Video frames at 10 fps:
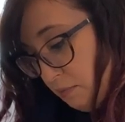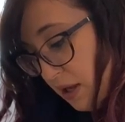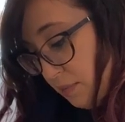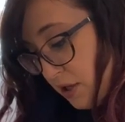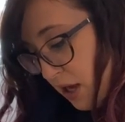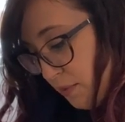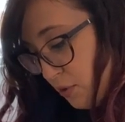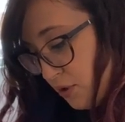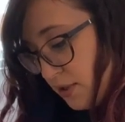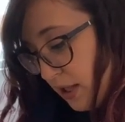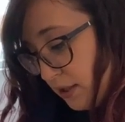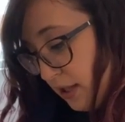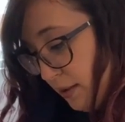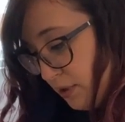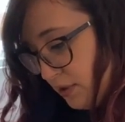baby capers,
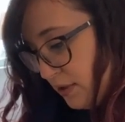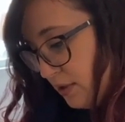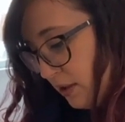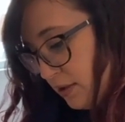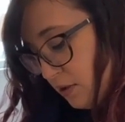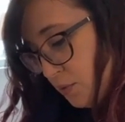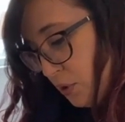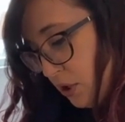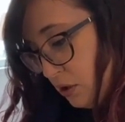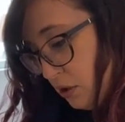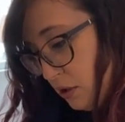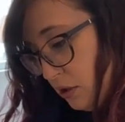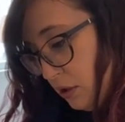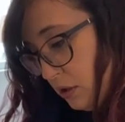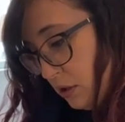and lemons. That sounds pretty good.